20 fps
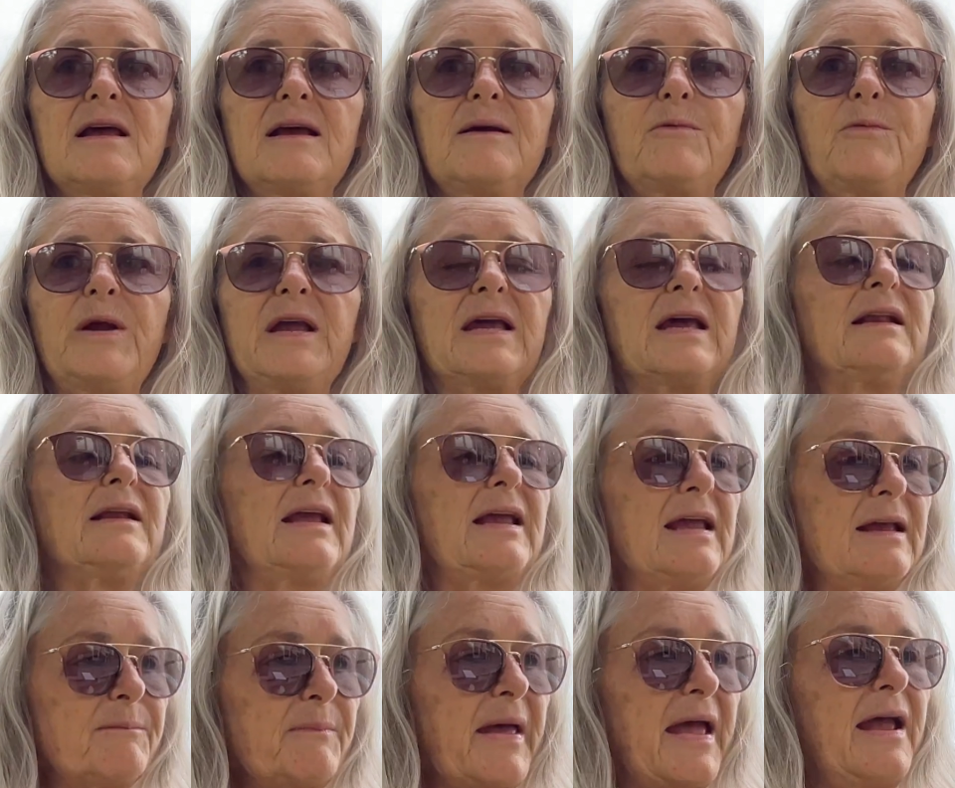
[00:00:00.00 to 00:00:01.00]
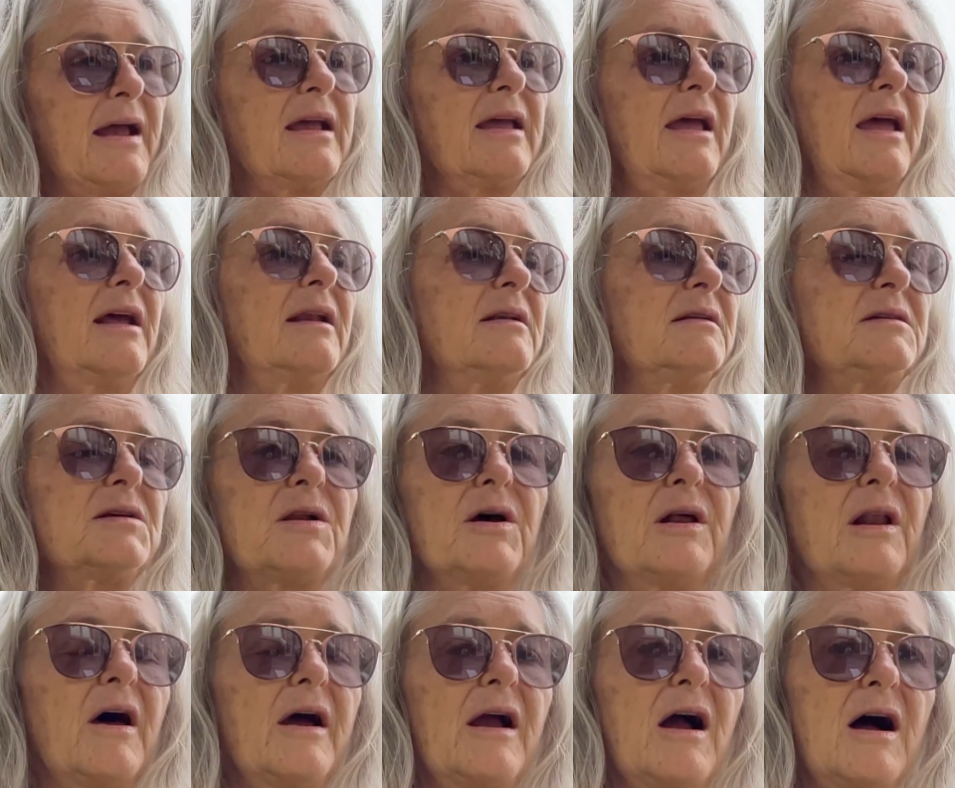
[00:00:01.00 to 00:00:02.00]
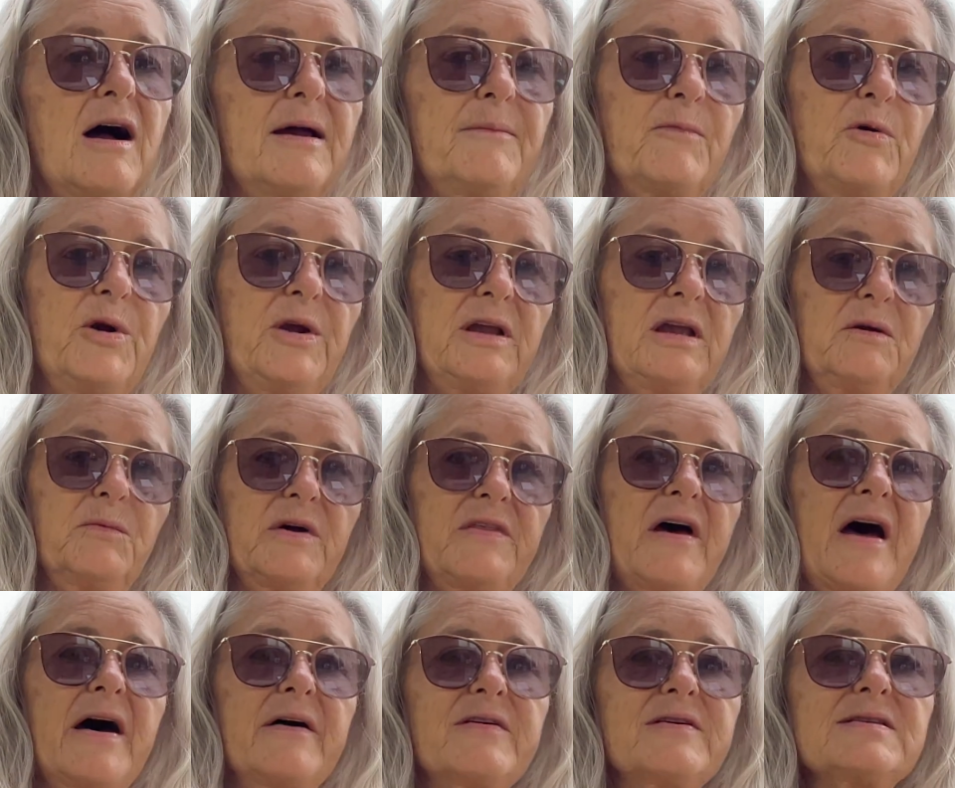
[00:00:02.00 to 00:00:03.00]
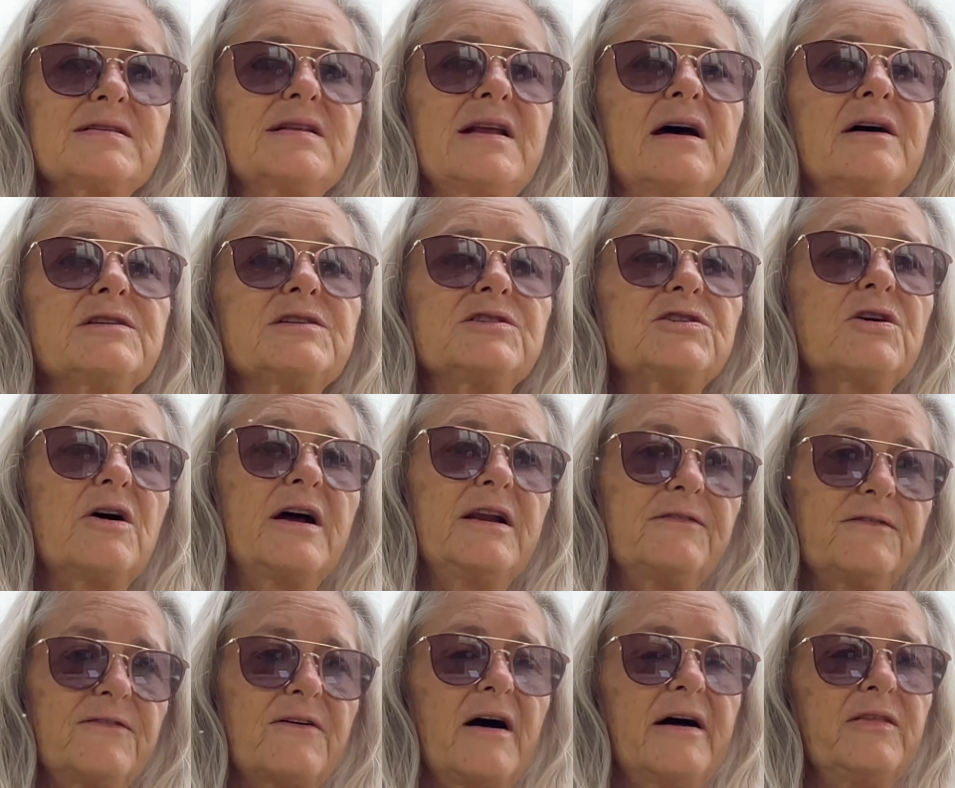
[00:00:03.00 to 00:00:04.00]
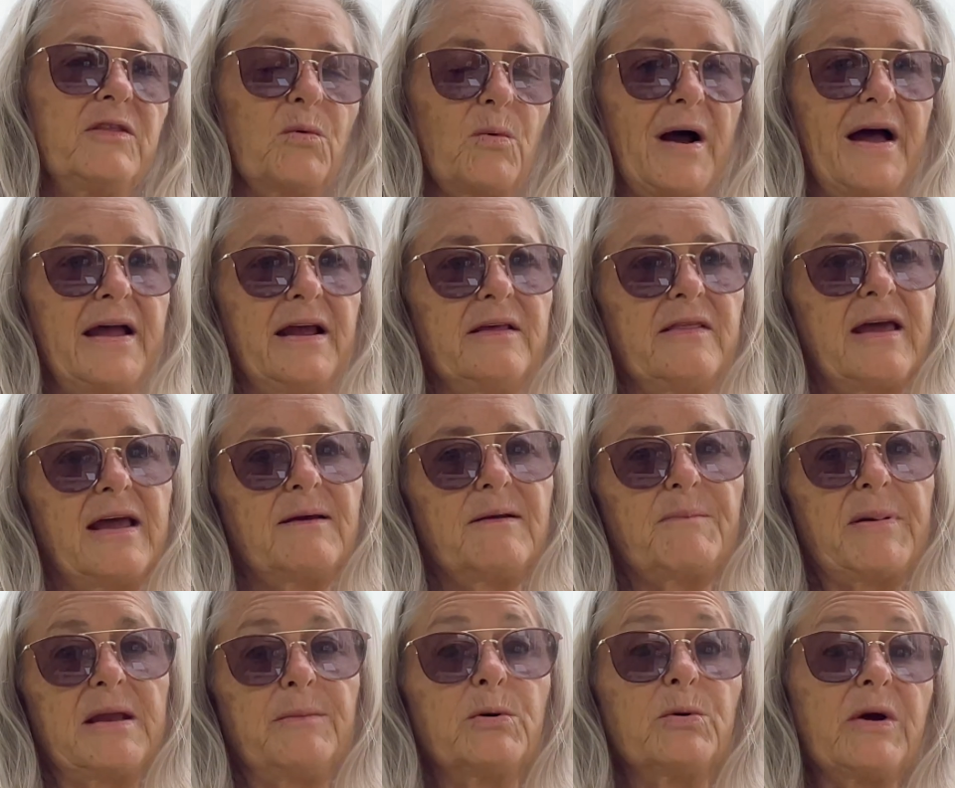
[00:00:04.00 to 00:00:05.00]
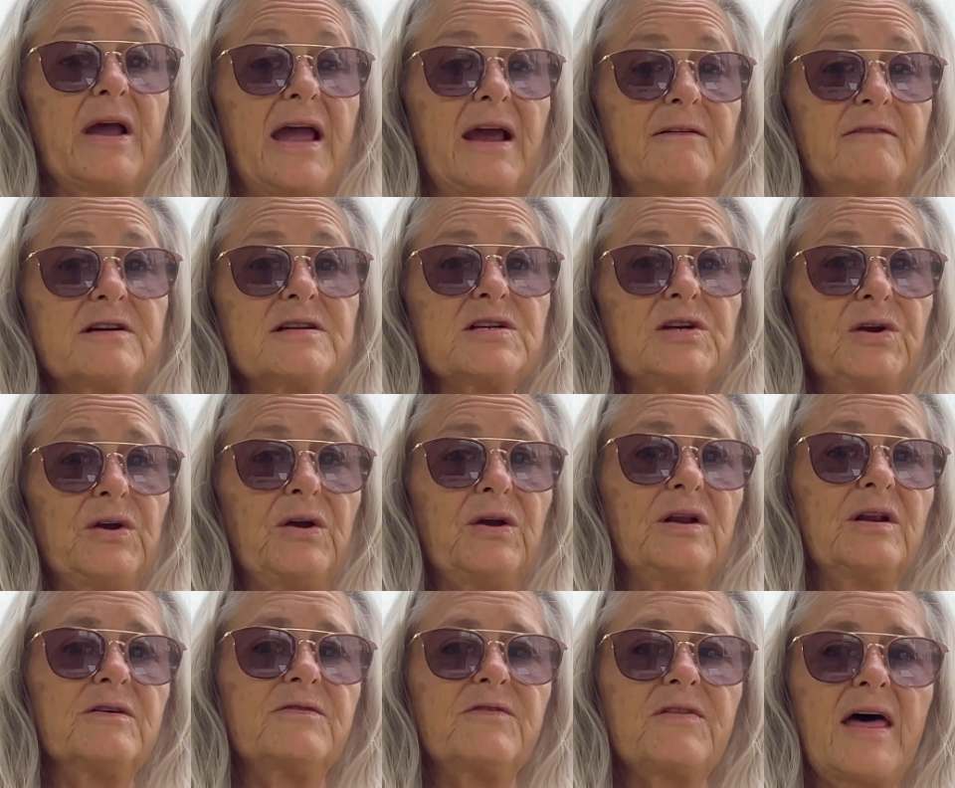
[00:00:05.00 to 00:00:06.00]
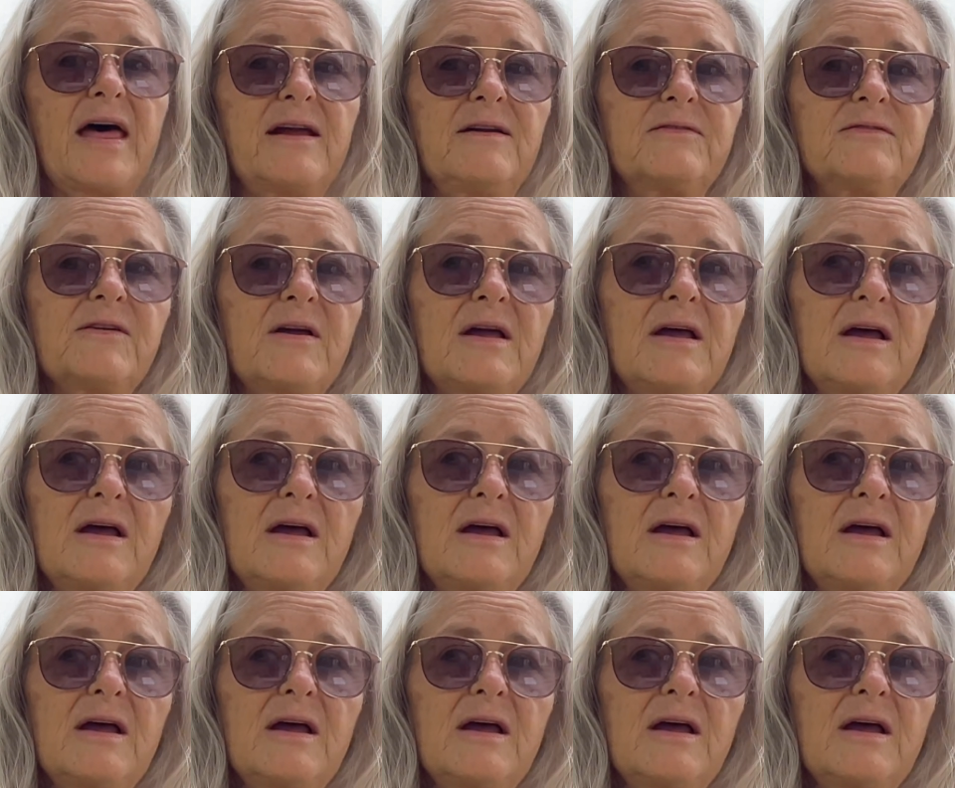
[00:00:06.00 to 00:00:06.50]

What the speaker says: we can get back, and, you know, like I'm working with others now to try to find the way that people can return if they've